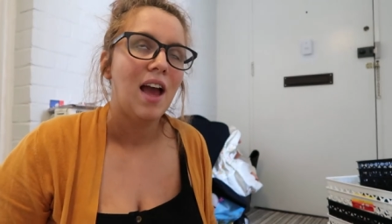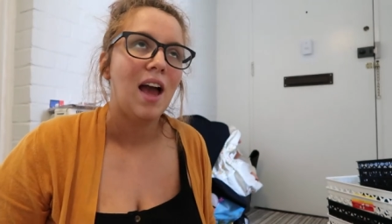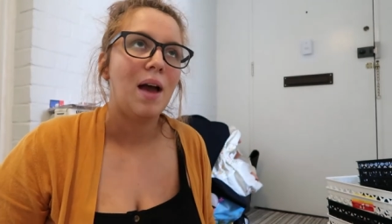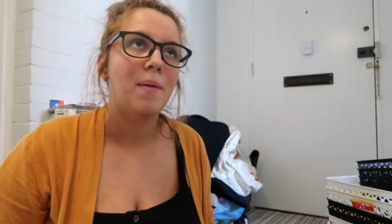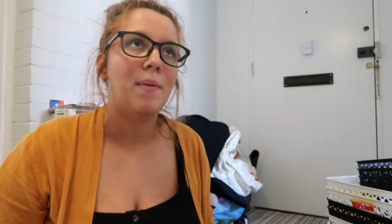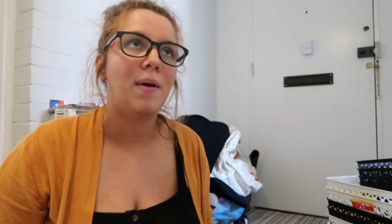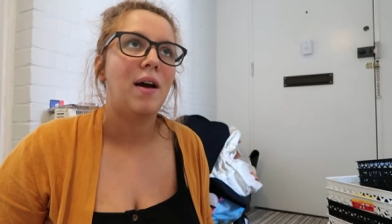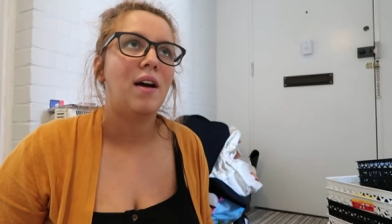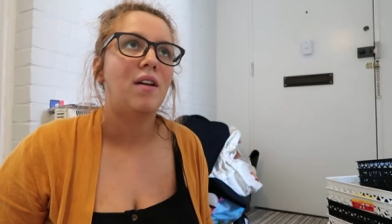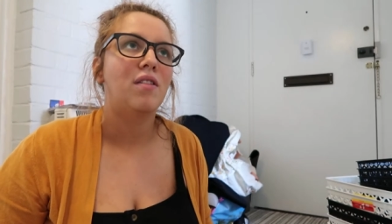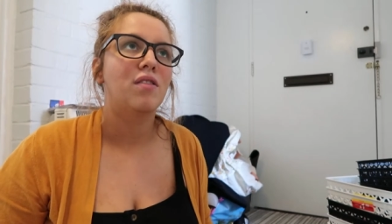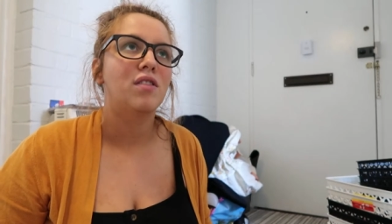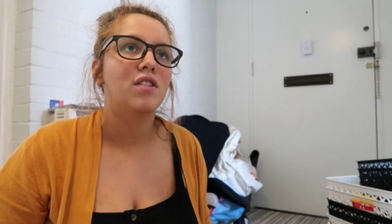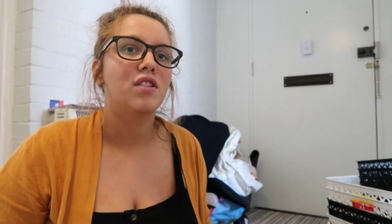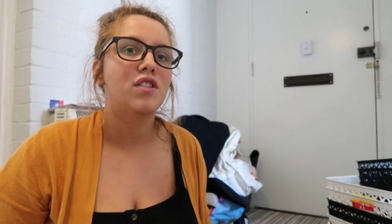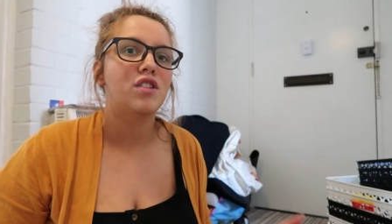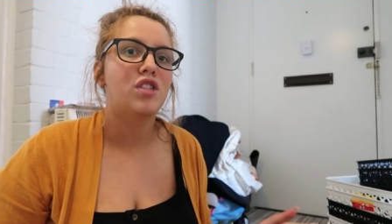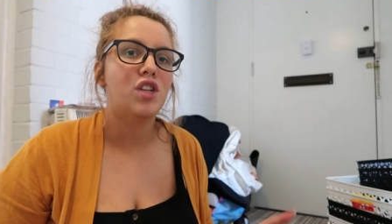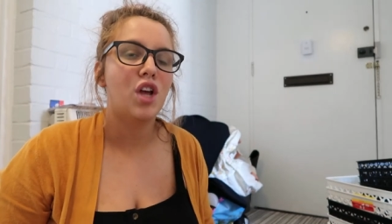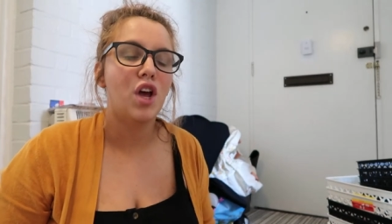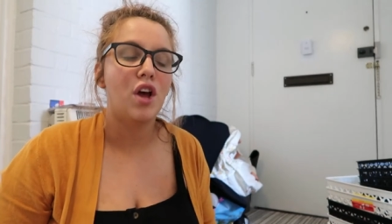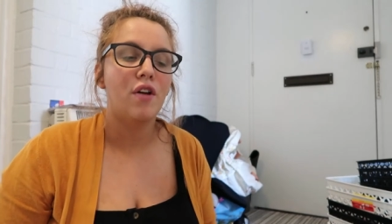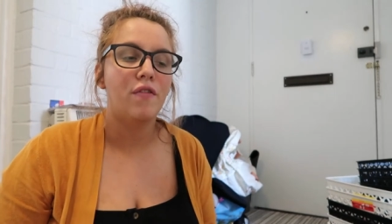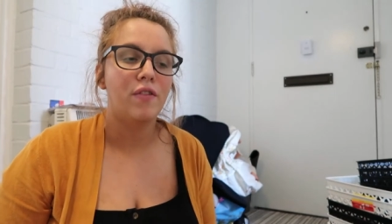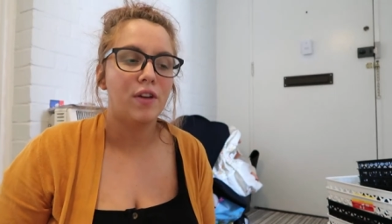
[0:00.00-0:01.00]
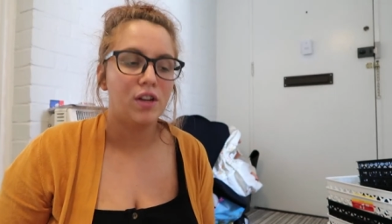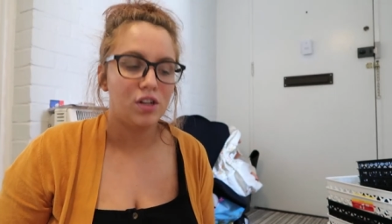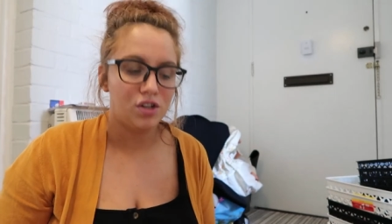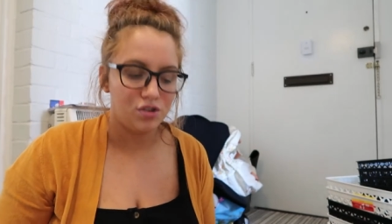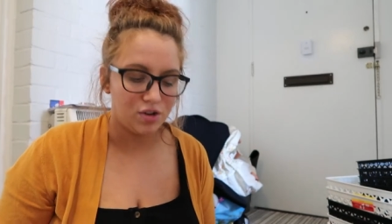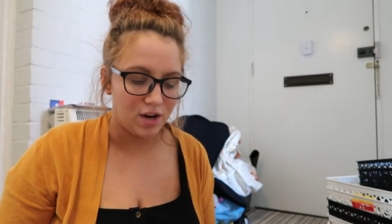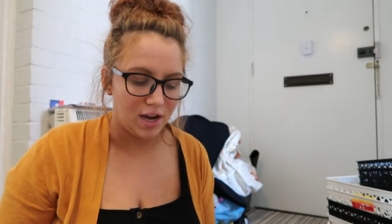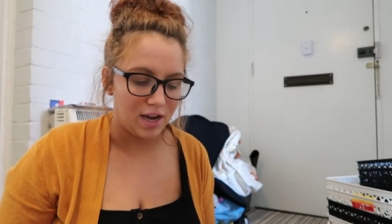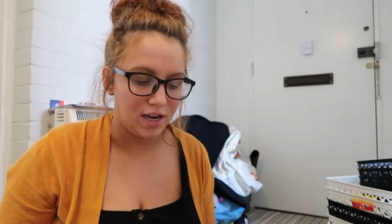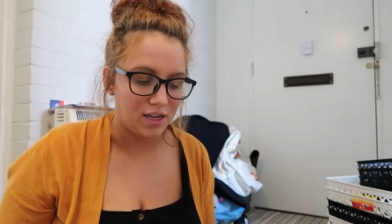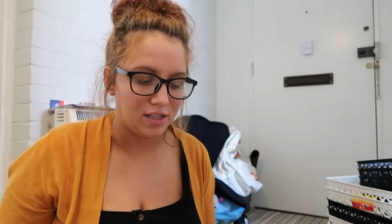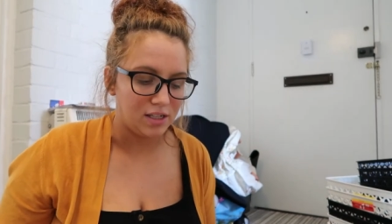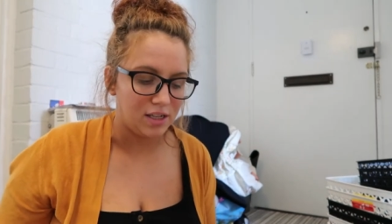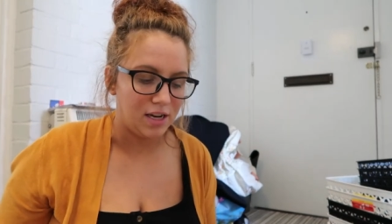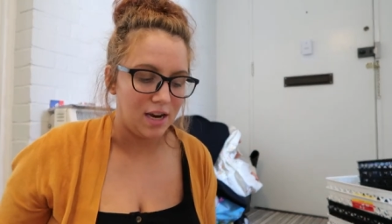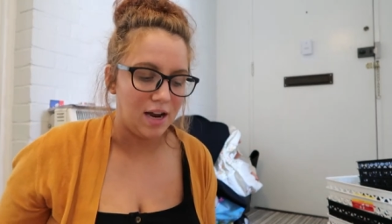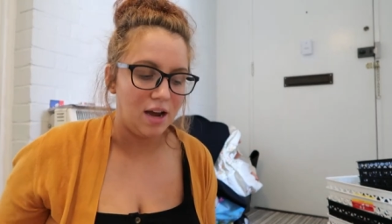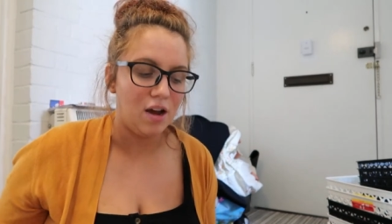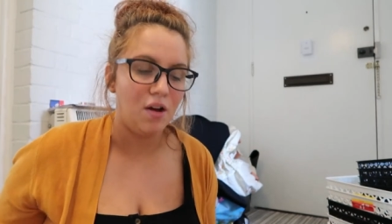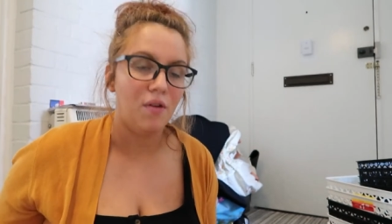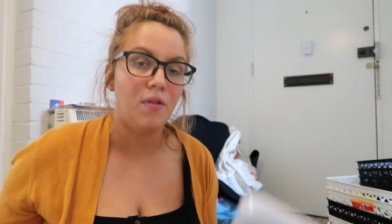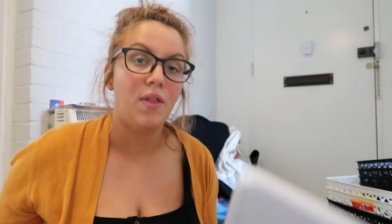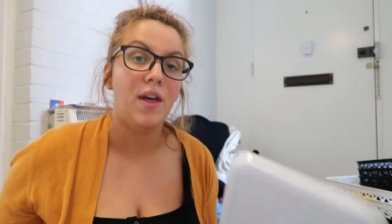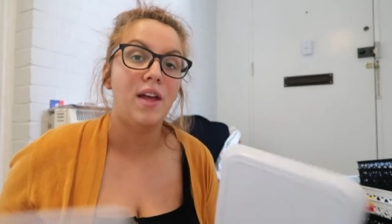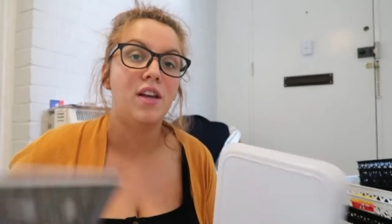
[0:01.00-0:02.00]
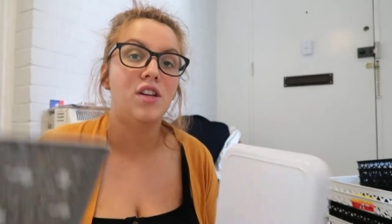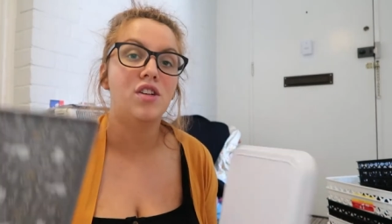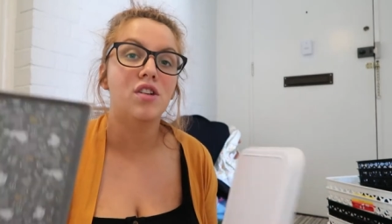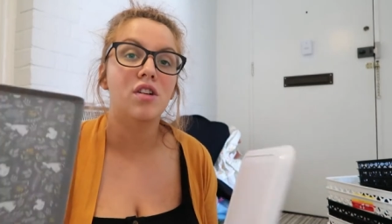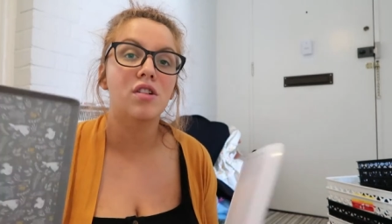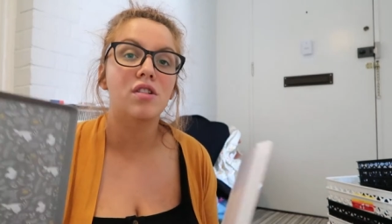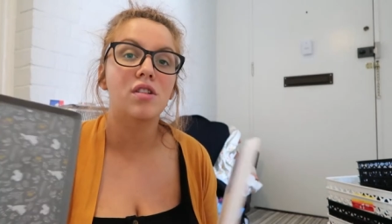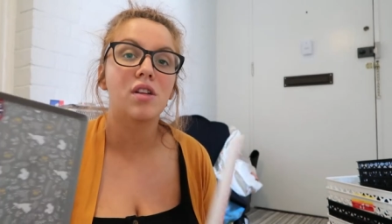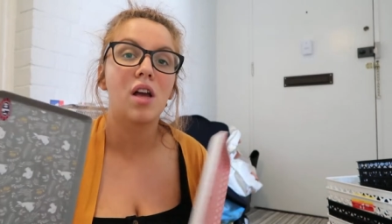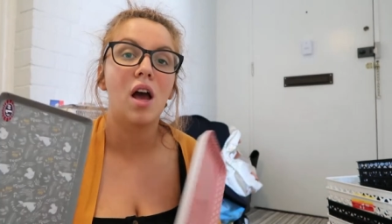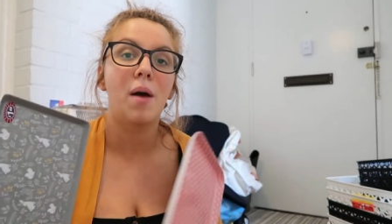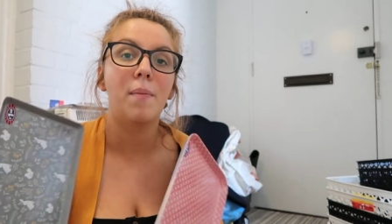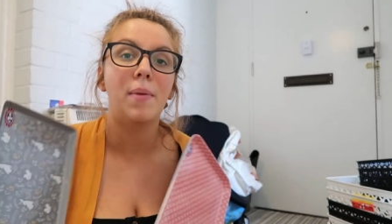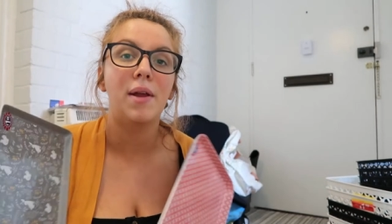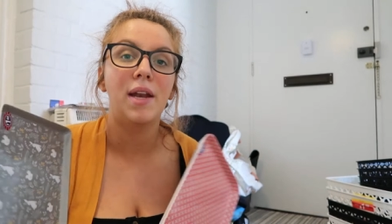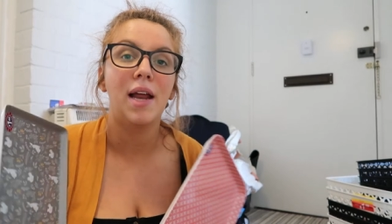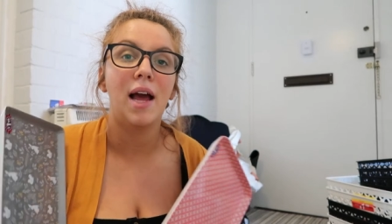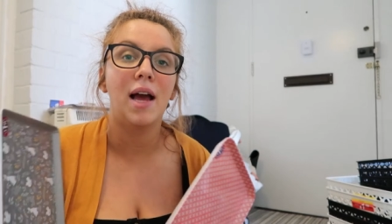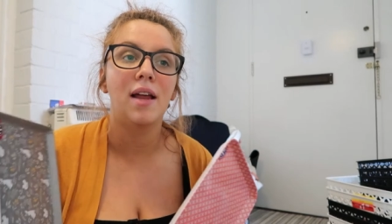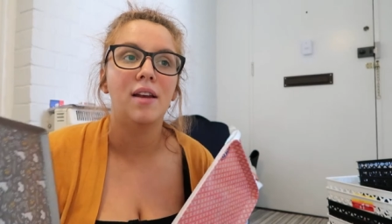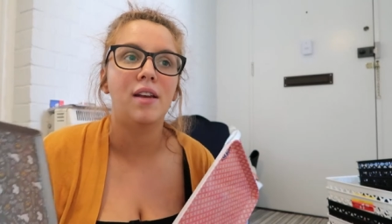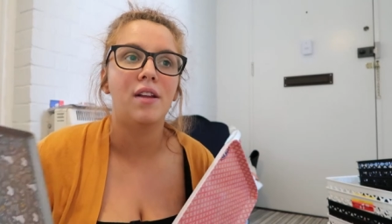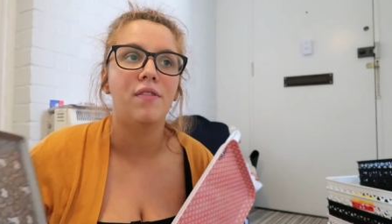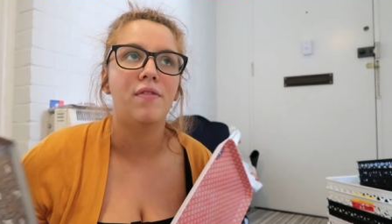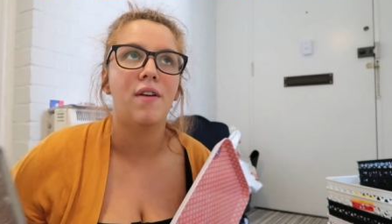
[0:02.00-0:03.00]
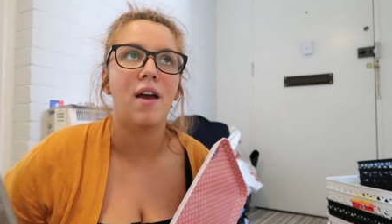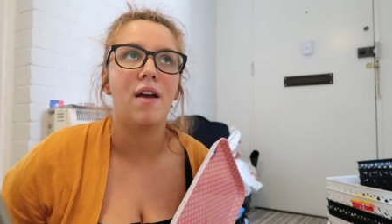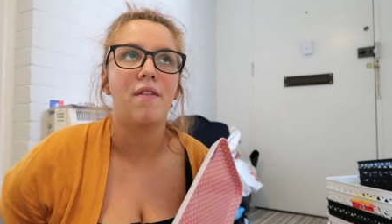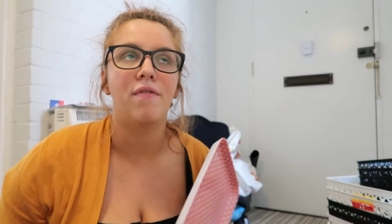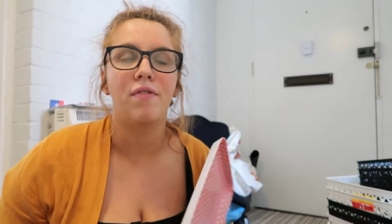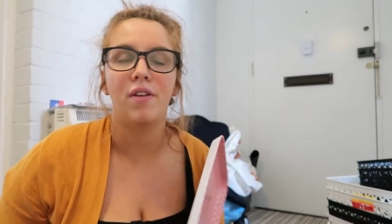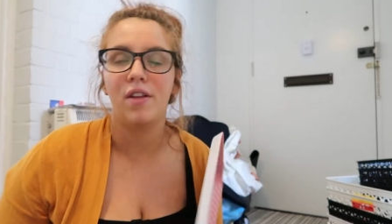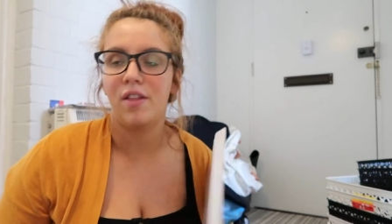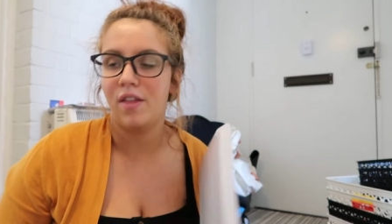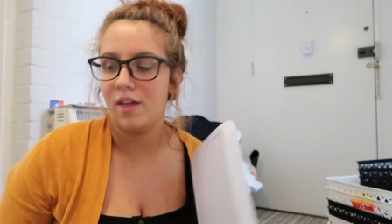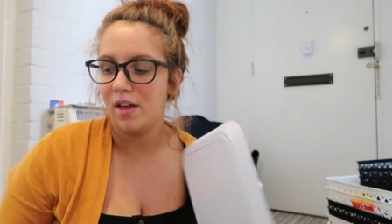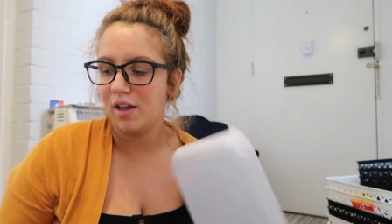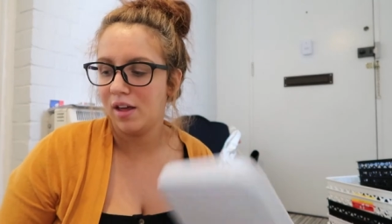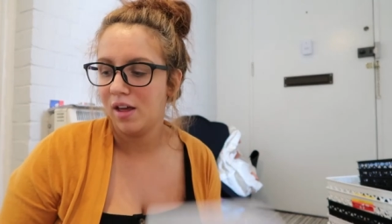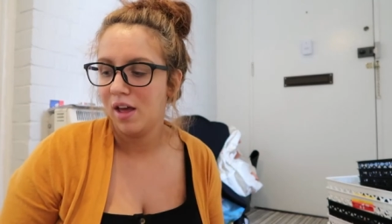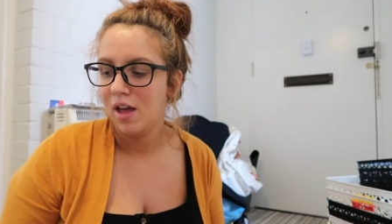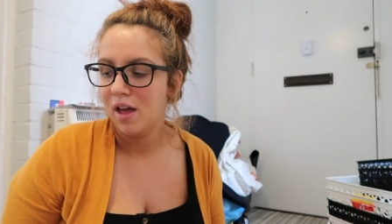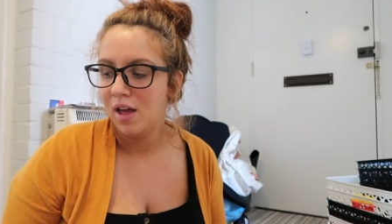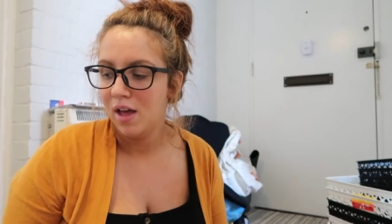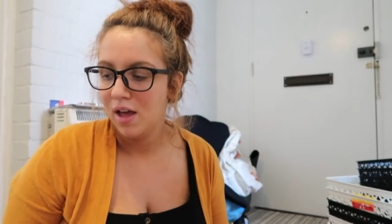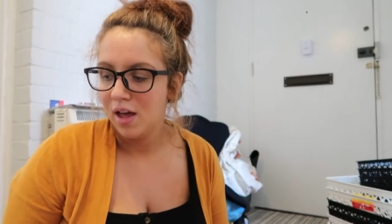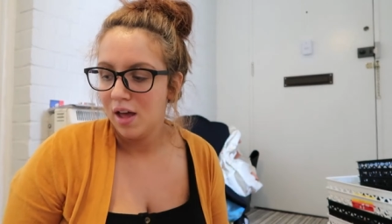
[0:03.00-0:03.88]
about serving trays and how they just come in handy for everything.